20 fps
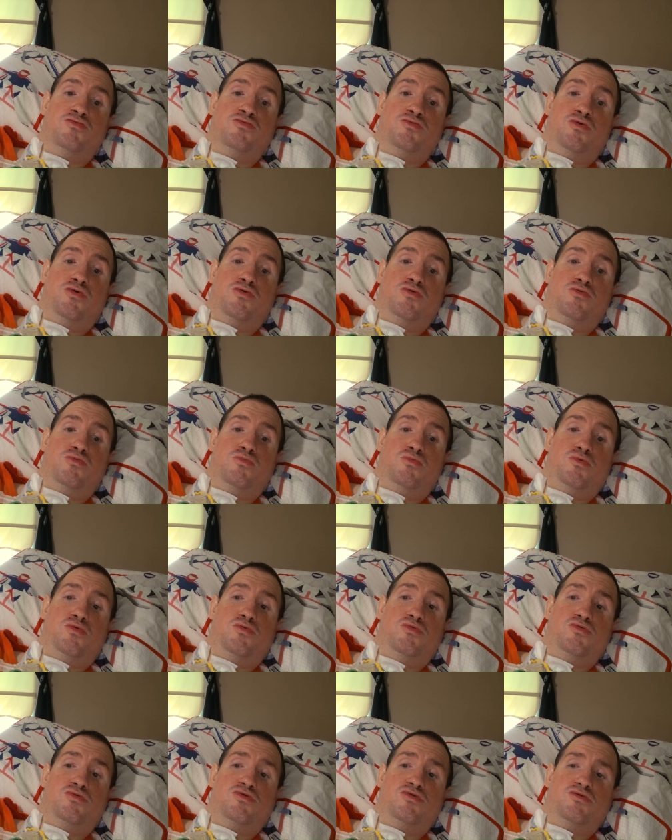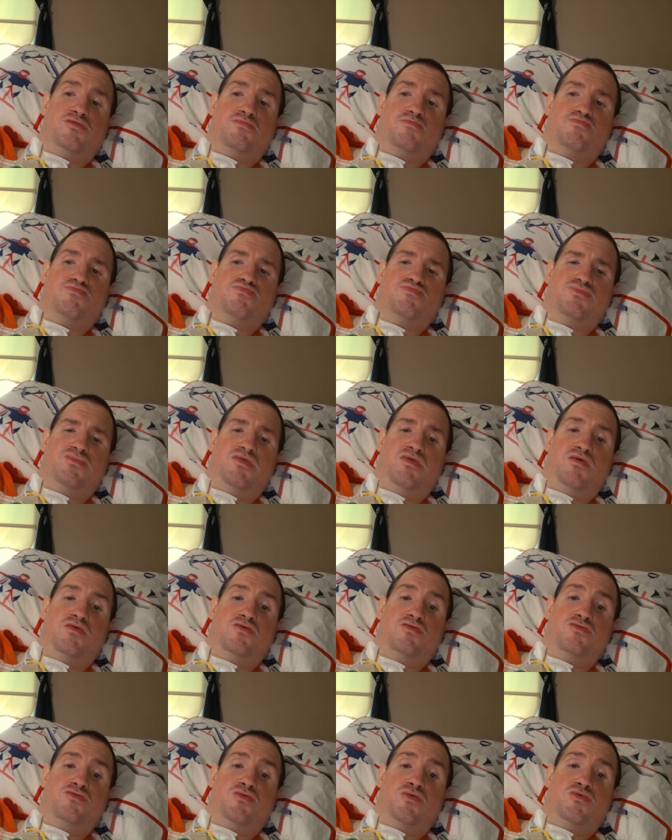goal horns,
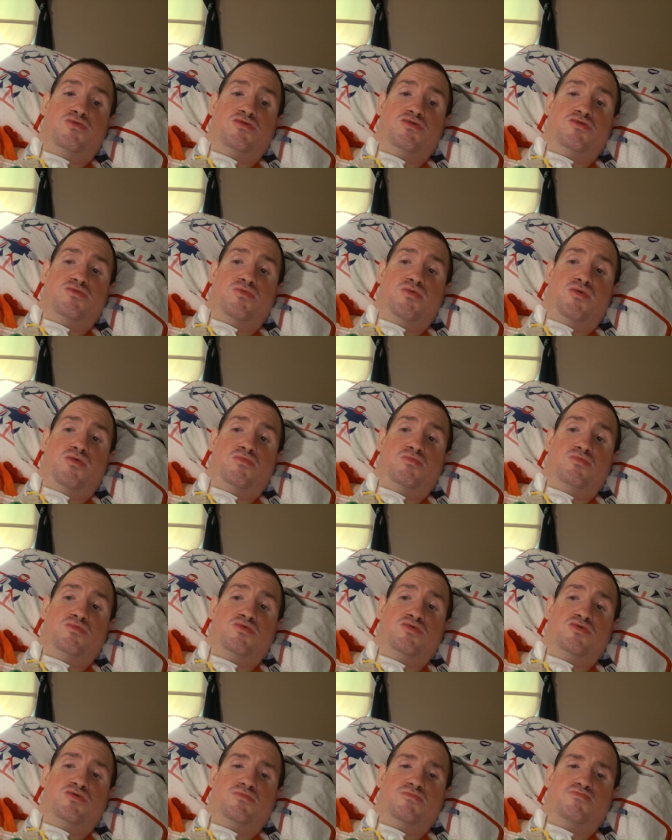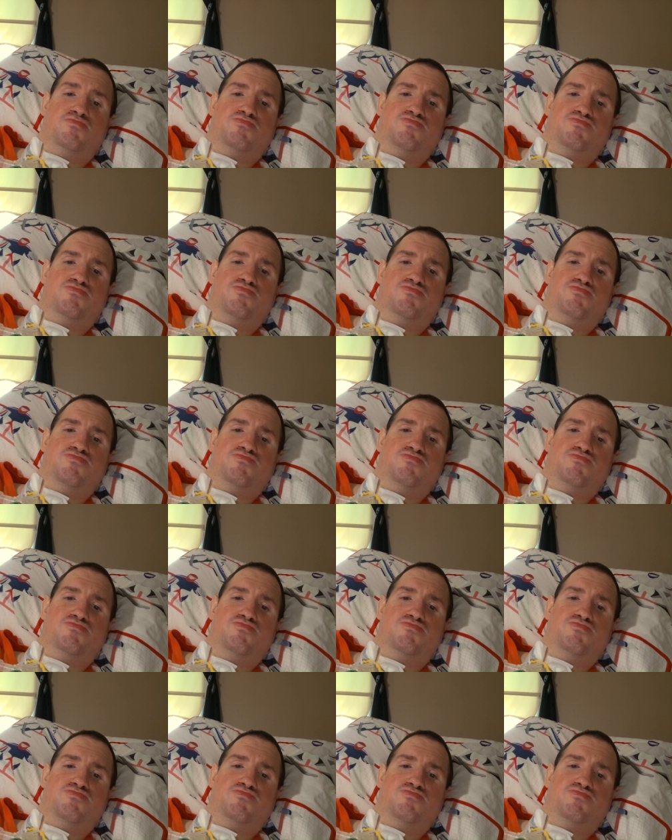goal songs,